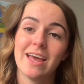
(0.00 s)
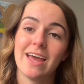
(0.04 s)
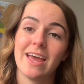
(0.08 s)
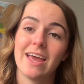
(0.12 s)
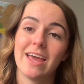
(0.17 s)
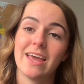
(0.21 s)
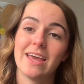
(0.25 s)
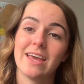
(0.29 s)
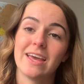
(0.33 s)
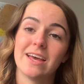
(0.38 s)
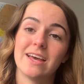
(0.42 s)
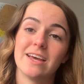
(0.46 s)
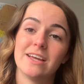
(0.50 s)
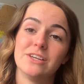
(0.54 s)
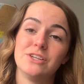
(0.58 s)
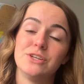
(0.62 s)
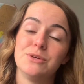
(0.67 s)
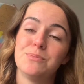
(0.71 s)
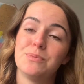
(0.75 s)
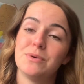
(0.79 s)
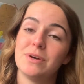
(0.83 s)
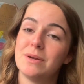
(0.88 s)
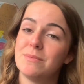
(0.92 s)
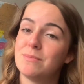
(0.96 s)
And you
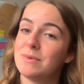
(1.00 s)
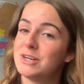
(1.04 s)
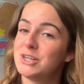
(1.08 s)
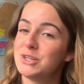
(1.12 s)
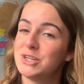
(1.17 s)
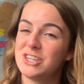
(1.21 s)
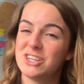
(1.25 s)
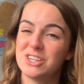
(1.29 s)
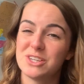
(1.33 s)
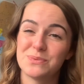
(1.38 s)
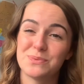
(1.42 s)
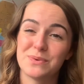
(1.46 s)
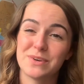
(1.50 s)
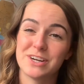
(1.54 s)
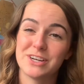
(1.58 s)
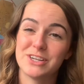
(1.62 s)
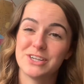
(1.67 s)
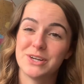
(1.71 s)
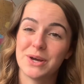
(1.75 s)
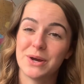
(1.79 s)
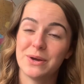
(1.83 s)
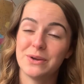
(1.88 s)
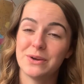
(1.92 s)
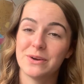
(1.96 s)
pretty much just want to
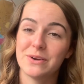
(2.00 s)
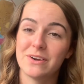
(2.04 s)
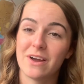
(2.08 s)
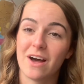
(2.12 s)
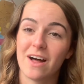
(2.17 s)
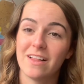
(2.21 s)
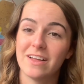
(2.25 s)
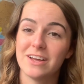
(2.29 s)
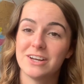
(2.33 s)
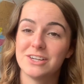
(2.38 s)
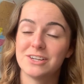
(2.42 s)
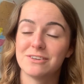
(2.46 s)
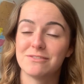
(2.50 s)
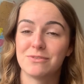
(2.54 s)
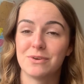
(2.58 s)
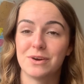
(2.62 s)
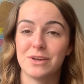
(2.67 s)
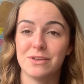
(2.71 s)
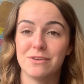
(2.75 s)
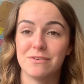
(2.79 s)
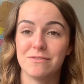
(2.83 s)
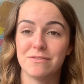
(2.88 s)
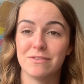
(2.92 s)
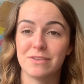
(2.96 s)
show your knowledge of what
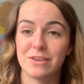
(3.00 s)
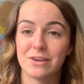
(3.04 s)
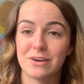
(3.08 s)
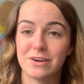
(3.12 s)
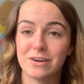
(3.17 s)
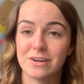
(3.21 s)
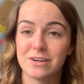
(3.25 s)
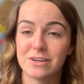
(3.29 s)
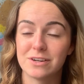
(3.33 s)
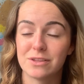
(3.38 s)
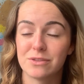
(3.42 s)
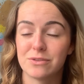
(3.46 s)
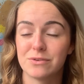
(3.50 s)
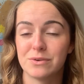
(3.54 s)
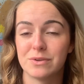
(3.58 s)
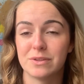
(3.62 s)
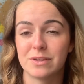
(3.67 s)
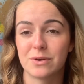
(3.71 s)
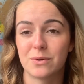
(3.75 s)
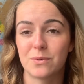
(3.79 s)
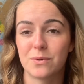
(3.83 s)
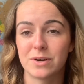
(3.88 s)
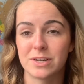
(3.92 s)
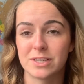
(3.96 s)
you've learned through the
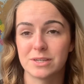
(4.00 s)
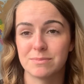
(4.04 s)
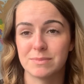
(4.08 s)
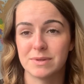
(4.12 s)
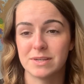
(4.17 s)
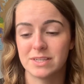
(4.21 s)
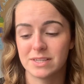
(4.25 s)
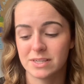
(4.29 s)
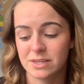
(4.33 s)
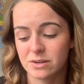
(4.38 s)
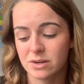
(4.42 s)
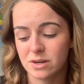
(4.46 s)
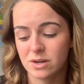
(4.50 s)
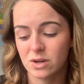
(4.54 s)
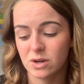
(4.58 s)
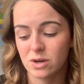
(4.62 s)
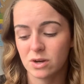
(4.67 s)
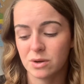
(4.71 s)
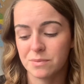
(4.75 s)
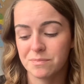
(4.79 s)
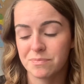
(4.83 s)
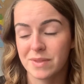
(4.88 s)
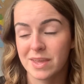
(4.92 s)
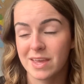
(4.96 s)
course
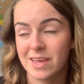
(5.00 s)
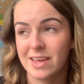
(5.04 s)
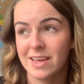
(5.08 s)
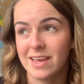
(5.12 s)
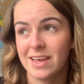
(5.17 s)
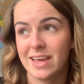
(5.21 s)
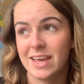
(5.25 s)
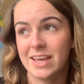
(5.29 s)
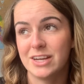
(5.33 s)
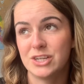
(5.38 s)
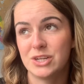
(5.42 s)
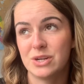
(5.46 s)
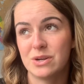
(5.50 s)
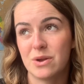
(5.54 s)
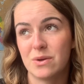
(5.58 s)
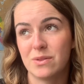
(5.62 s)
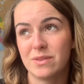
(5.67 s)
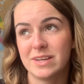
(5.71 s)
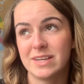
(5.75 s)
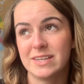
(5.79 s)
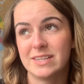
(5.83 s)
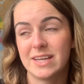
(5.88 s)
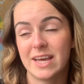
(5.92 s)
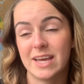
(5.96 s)
material. It should
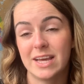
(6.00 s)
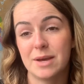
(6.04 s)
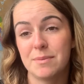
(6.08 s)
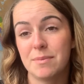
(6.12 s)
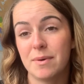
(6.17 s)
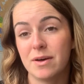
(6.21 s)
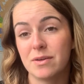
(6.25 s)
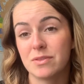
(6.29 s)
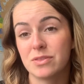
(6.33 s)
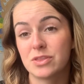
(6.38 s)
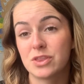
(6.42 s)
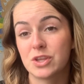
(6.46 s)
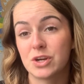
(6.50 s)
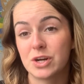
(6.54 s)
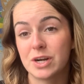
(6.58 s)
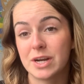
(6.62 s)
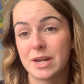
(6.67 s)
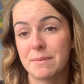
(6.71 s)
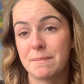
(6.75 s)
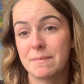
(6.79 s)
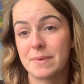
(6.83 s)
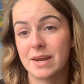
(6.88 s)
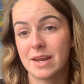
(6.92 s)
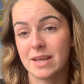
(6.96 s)
only take about 30
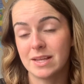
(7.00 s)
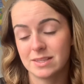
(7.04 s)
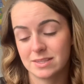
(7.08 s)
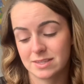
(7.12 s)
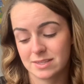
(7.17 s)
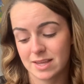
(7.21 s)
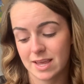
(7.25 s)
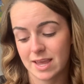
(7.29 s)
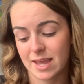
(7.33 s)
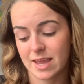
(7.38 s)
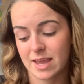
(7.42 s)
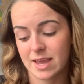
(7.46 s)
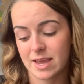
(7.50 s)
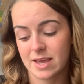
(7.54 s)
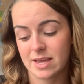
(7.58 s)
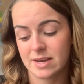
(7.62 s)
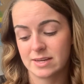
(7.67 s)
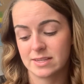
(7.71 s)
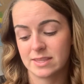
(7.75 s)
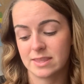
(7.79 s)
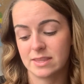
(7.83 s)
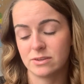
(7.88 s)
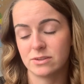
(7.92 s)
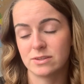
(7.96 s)
minutes,
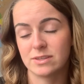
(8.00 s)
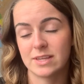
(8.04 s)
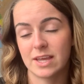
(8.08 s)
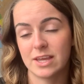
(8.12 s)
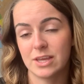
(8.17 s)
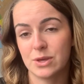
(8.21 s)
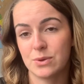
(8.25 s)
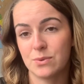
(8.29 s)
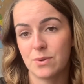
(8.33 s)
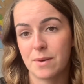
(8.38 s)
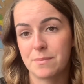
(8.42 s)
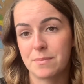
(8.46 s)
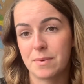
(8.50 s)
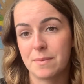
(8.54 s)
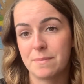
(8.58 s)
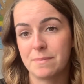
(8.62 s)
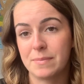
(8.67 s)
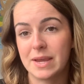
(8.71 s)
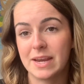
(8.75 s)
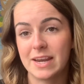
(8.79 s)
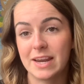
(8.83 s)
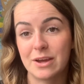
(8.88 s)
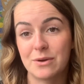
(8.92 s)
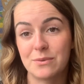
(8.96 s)
and they'll set you up a
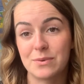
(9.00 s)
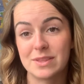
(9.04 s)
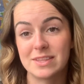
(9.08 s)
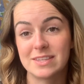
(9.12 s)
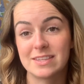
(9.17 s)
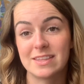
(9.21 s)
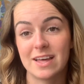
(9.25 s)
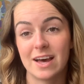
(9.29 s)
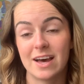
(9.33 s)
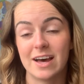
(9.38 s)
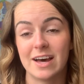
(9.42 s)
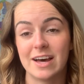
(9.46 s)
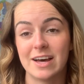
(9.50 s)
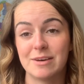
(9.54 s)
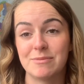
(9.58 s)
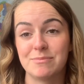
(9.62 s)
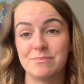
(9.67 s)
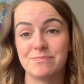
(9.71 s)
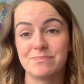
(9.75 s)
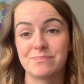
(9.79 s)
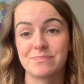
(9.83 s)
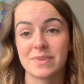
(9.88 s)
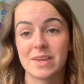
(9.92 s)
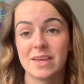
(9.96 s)
meeting with
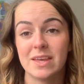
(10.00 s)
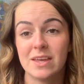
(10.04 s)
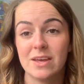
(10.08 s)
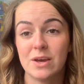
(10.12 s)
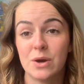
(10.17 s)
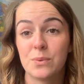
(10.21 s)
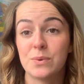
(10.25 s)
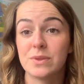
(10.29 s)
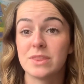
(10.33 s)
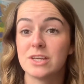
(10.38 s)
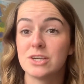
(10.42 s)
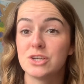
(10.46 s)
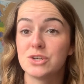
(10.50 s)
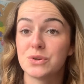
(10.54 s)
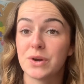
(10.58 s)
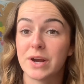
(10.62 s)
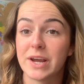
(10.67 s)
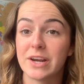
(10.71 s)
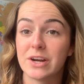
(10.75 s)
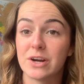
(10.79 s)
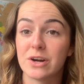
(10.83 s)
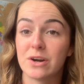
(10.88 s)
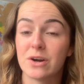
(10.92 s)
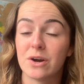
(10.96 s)
a
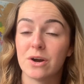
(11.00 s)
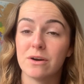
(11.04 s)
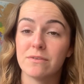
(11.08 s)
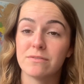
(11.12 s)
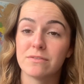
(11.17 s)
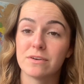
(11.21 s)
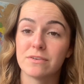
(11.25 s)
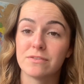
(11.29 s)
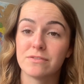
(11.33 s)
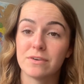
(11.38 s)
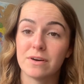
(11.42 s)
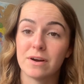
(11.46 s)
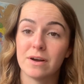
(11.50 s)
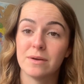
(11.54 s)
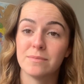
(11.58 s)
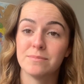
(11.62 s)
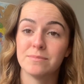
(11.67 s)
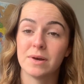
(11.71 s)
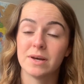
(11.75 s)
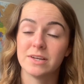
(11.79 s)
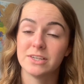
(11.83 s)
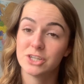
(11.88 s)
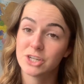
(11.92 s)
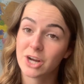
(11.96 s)
trainer over
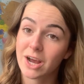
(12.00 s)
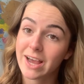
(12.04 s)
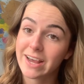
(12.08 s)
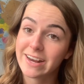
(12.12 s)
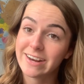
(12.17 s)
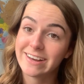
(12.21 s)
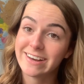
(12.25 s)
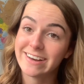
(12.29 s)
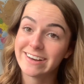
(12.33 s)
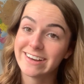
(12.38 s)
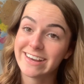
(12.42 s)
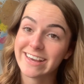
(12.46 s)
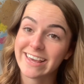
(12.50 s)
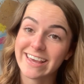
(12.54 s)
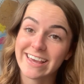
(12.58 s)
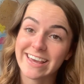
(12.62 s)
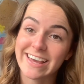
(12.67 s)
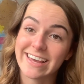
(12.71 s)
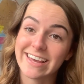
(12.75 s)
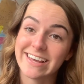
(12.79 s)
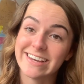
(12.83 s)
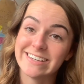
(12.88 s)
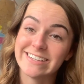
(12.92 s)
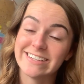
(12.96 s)
from China,
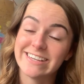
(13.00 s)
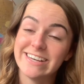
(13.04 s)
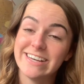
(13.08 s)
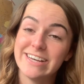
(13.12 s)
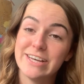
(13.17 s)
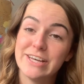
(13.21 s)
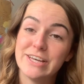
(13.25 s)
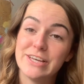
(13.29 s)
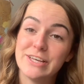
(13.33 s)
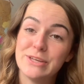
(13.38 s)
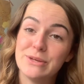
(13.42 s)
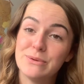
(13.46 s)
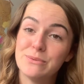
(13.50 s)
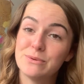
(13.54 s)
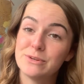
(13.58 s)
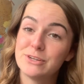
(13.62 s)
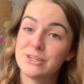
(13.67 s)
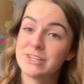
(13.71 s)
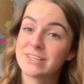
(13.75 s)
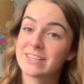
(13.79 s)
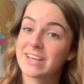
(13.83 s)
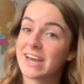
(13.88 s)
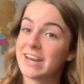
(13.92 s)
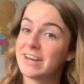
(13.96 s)
and you will
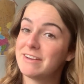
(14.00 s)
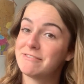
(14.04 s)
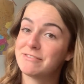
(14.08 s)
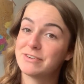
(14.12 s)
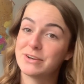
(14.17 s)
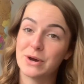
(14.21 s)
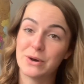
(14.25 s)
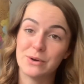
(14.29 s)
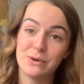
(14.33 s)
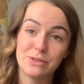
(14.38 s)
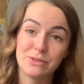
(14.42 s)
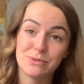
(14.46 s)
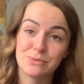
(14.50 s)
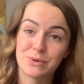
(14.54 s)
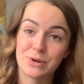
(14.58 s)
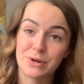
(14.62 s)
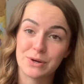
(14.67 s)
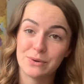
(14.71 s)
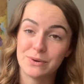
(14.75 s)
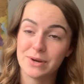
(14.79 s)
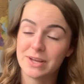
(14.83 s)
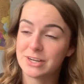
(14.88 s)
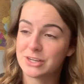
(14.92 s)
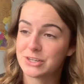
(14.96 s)
just kind of go
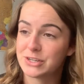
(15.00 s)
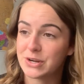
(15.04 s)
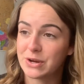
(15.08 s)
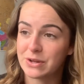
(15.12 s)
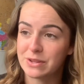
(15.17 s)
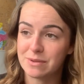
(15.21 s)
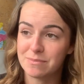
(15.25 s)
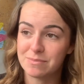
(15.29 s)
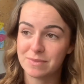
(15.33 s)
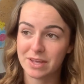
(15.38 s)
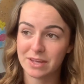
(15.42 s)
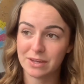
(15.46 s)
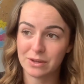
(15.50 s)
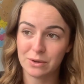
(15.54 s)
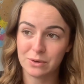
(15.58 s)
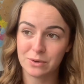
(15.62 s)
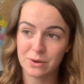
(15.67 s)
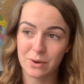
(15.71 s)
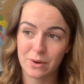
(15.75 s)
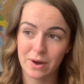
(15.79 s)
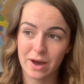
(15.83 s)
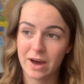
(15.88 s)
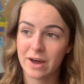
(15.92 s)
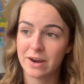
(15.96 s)
through and show them that you
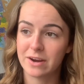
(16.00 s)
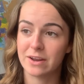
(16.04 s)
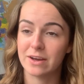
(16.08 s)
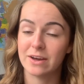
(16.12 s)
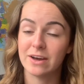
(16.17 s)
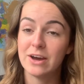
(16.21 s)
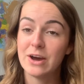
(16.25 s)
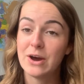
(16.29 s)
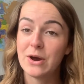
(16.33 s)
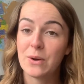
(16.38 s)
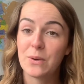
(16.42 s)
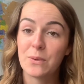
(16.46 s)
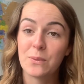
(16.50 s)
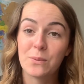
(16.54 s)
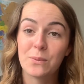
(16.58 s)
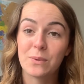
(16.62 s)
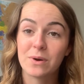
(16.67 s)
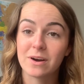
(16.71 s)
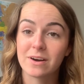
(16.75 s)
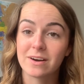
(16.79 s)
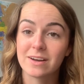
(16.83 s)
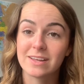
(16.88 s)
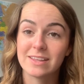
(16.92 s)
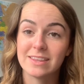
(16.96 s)
know how to
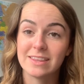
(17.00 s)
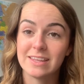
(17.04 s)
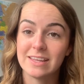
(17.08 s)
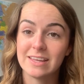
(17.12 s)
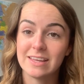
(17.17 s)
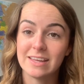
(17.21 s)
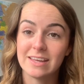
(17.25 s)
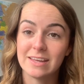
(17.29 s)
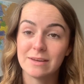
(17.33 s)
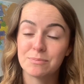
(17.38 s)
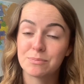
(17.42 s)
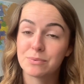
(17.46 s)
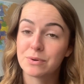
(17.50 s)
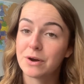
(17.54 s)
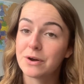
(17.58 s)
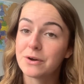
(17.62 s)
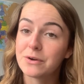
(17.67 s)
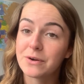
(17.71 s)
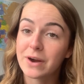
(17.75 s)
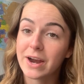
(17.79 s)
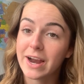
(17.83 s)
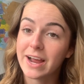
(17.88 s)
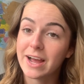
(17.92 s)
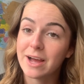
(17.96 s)
work the
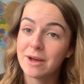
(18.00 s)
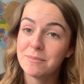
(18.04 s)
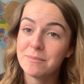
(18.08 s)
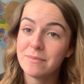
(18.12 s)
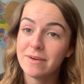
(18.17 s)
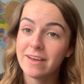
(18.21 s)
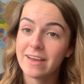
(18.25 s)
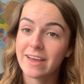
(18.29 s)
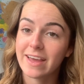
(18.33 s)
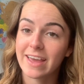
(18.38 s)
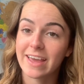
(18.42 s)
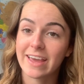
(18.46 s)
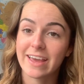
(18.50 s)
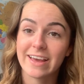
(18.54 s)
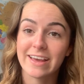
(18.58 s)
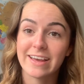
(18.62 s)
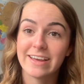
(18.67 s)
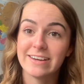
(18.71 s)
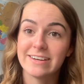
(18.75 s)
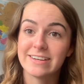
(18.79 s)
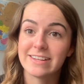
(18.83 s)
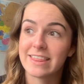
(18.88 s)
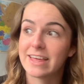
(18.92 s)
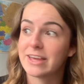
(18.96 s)
program
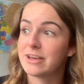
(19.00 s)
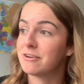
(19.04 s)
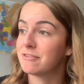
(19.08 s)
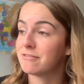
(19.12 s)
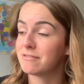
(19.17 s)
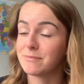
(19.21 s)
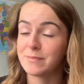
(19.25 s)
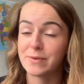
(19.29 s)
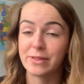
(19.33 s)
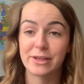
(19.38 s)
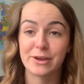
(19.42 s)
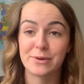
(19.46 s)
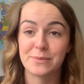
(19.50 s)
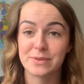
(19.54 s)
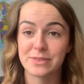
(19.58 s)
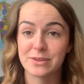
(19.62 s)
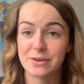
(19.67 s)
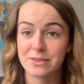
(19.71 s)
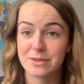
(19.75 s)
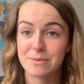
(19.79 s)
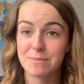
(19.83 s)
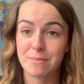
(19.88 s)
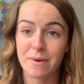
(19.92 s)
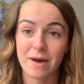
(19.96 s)
and that you're familiar with
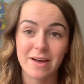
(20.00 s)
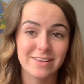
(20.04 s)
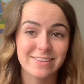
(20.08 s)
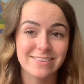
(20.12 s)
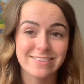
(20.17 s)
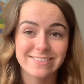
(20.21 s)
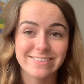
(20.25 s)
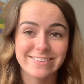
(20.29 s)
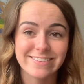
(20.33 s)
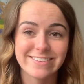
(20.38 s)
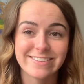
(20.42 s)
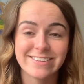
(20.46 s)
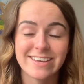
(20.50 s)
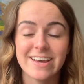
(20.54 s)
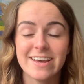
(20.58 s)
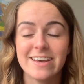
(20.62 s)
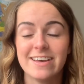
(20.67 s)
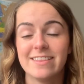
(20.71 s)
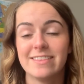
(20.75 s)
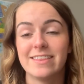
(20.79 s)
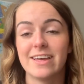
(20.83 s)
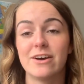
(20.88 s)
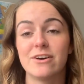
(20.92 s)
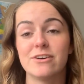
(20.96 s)
all the buttons.
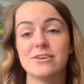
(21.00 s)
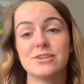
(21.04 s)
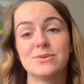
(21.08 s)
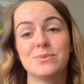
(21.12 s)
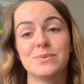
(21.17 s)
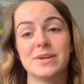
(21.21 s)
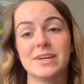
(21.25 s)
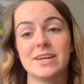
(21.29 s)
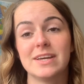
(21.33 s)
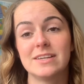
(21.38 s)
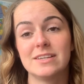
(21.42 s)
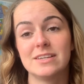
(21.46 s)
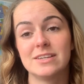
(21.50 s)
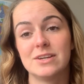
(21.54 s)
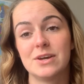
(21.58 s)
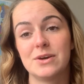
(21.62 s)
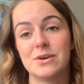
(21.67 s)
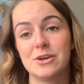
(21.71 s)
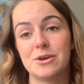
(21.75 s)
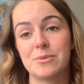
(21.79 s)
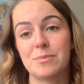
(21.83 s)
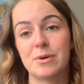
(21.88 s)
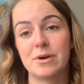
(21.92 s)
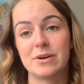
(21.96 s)
They also want to get to know
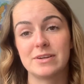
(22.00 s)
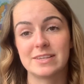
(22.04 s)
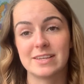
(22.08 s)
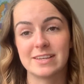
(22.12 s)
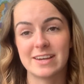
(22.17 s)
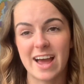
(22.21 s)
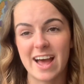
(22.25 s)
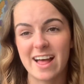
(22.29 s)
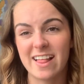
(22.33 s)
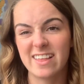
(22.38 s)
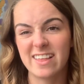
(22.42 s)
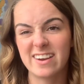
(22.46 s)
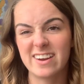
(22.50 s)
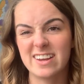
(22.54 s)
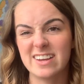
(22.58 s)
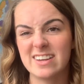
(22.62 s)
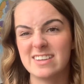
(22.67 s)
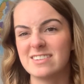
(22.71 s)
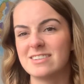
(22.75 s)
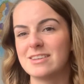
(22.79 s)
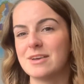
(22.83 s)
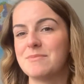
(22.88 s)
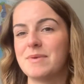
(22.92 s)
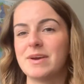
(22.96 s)
your personality,
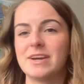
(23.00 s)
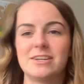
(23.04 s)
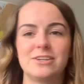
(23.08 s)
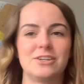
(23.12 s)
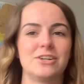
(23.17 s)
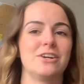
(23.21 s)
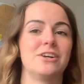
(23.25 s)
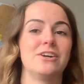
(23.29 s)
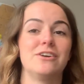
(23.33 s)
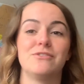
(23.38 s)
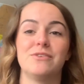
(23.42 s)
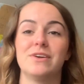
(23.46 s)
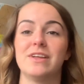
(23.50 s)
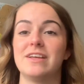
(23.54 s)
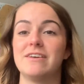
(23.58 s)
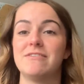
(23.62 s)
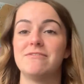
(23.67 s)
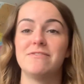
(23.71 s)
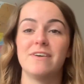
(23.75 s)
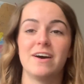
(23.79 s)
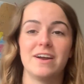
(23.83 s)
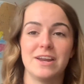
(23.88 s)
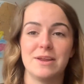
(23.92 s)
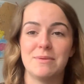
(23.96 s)
so make sure you're really
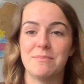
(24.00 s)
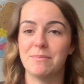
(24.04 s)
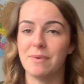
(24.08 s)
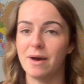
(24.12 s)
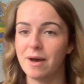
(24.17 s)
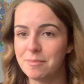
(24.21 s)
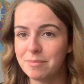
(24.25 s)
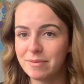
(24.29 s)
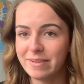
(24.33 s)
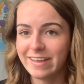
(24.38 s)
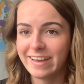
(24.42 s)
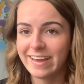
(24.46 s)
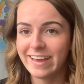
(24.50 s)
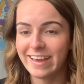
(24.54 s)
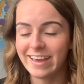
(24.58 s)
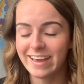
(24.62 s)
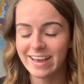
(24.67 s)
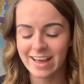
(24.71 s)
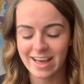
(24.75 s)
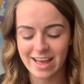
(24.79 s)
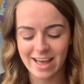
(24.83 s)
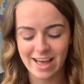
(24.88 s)
fun and bubbly.